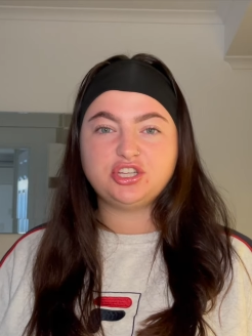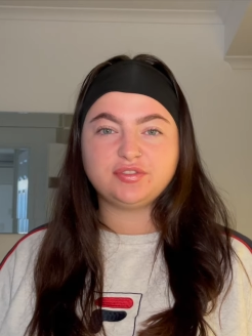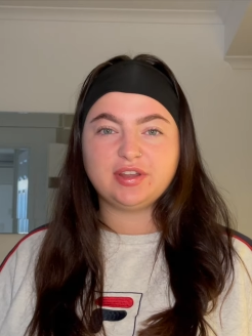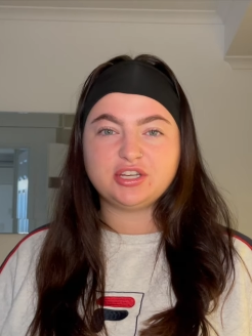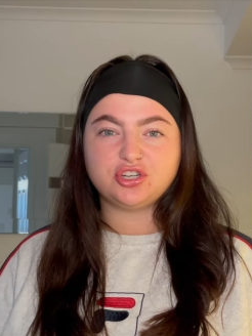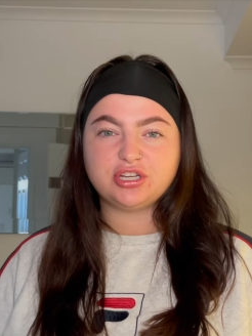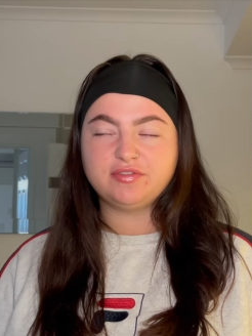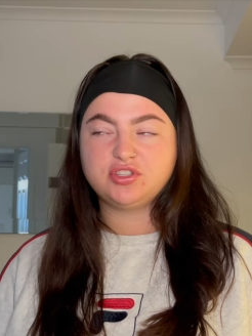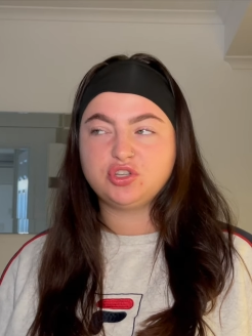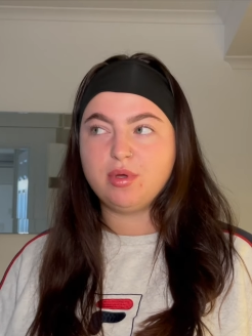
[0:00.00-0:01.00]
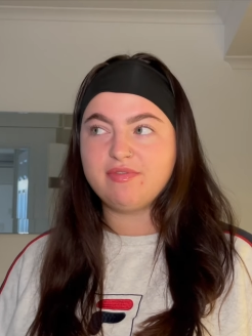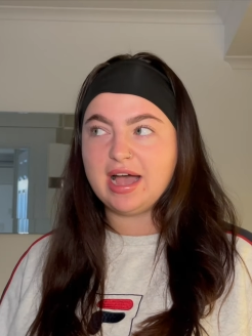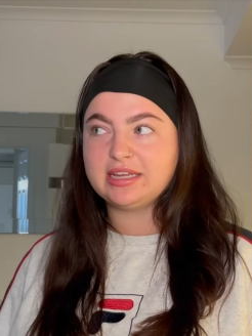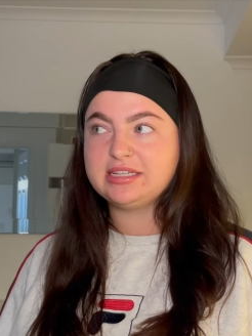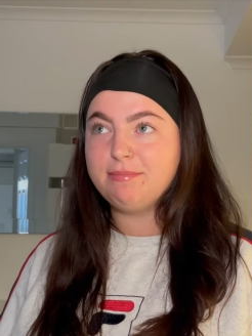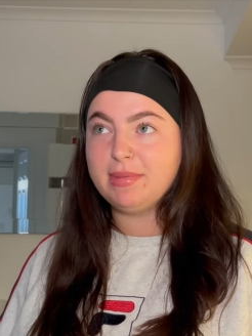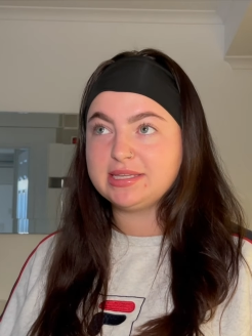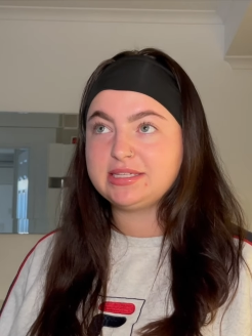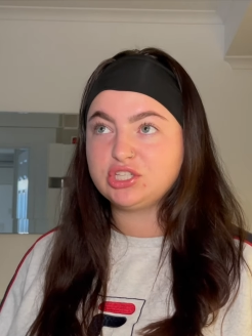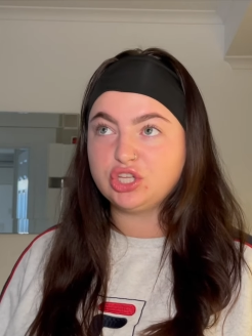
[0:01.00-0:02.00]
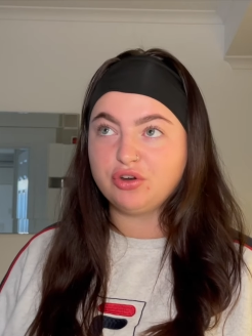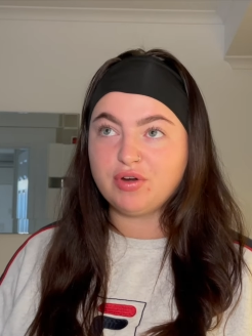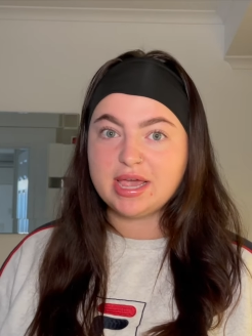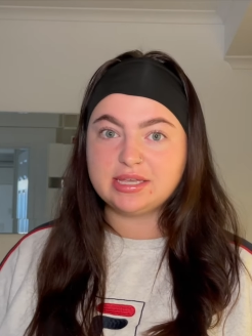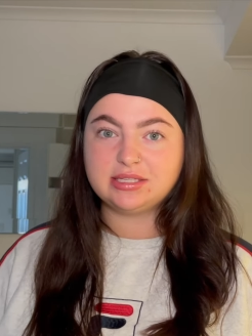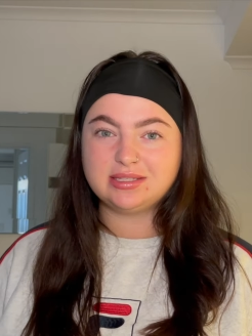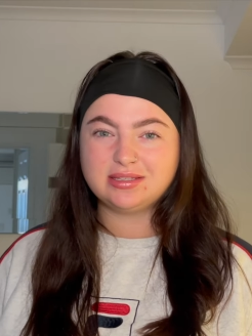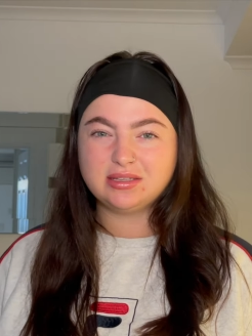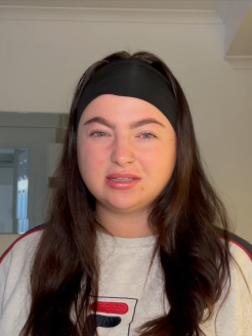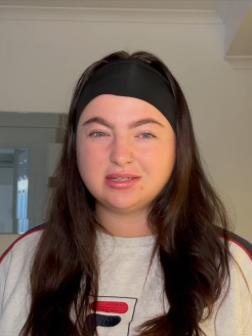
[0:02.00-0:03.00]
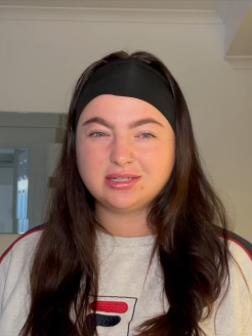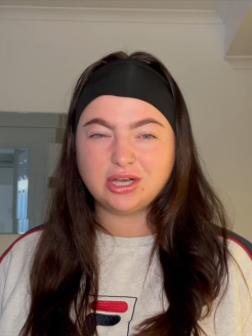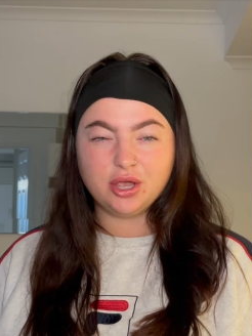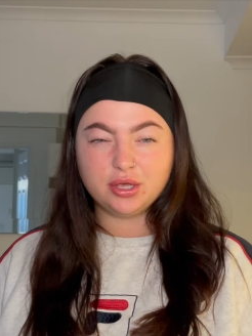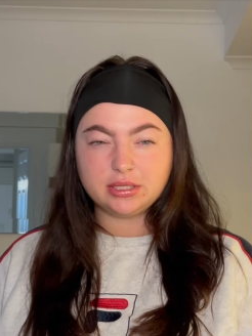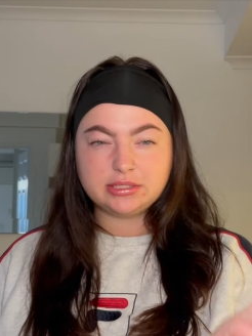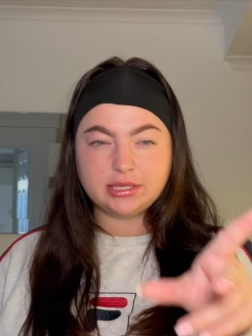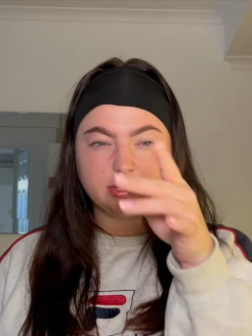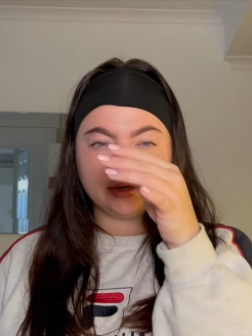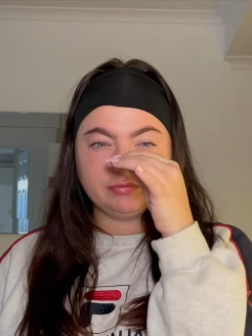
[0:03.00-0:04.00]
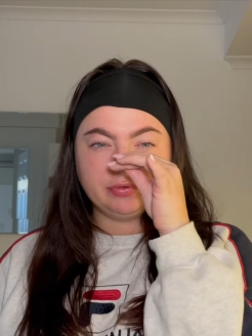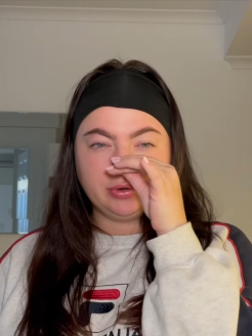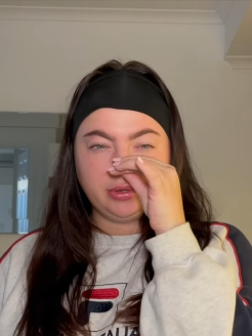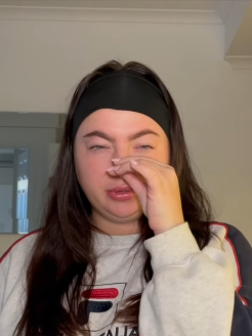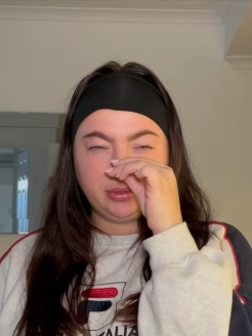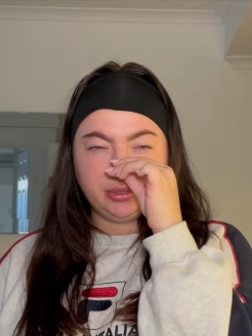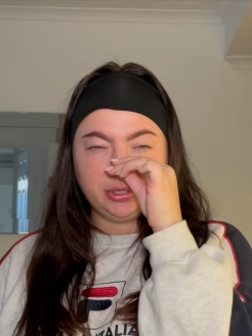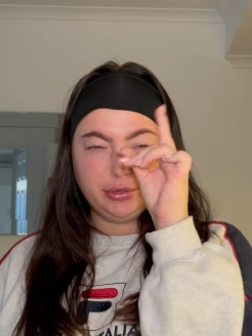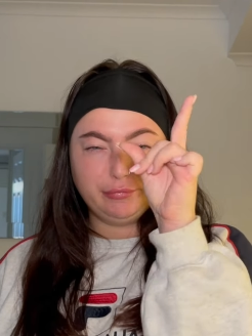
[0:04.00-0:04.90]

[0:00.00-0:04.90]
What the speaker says: just finished her shift, so we've actually missed sunrise. How inconsiderate and rude.